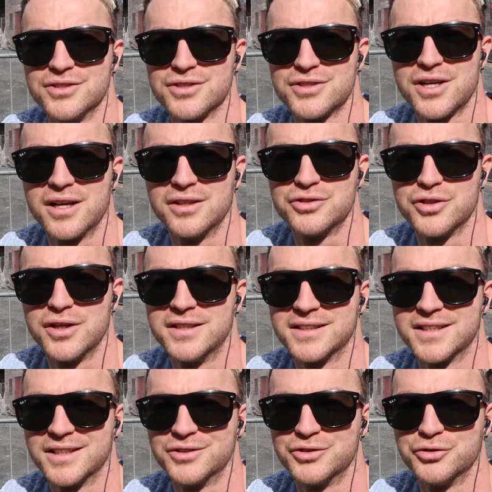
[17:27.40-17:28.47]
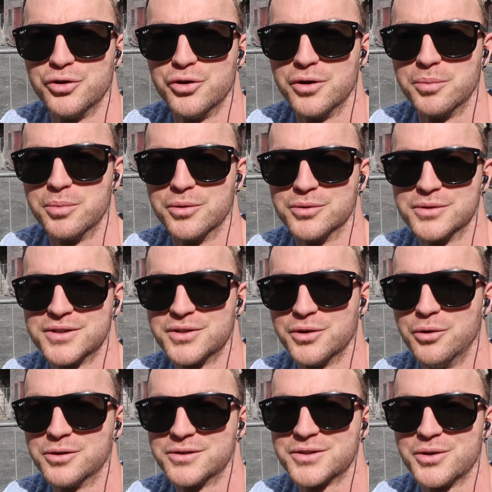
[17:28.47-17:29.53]
you're just kind of trying to control it. But it
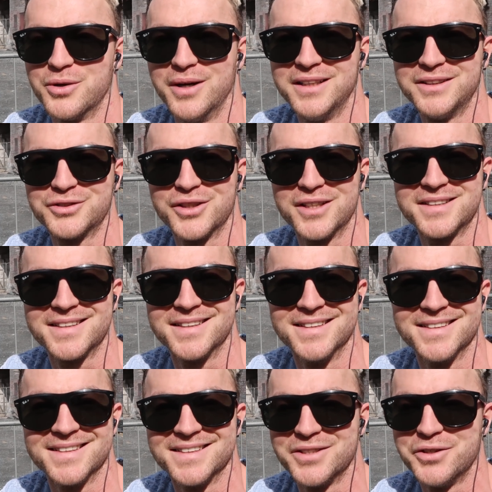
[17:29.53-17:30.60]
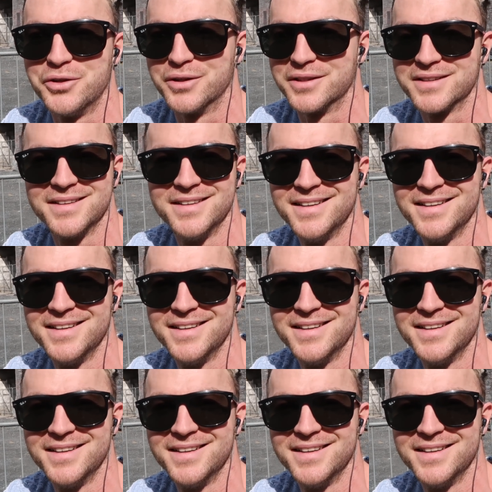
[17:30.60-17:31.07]
was so interesting to do it.